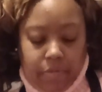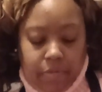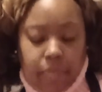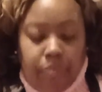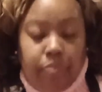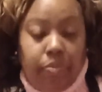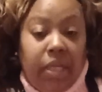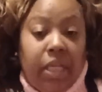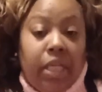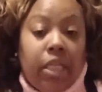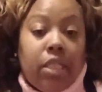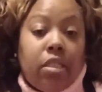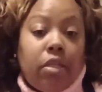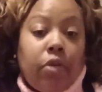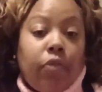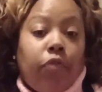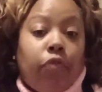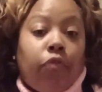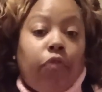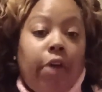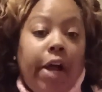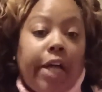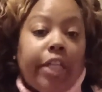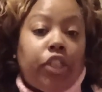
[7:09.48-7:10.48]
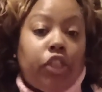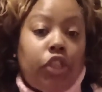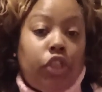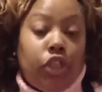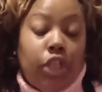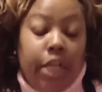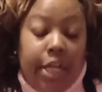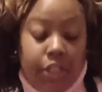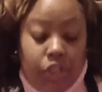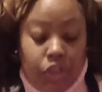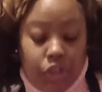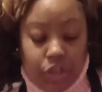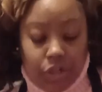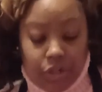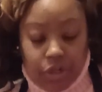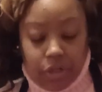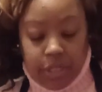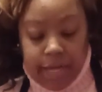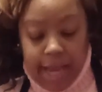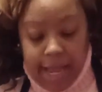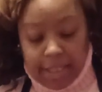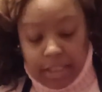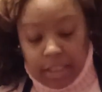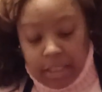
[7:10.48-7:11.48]
piece of fresh ginger
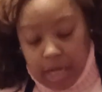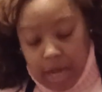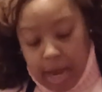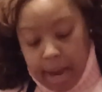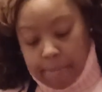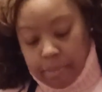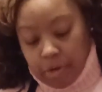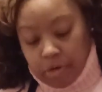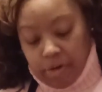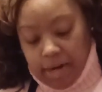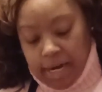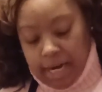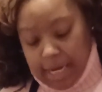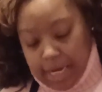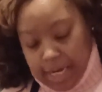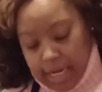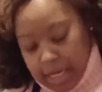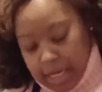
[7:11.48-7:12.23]
that I'm grating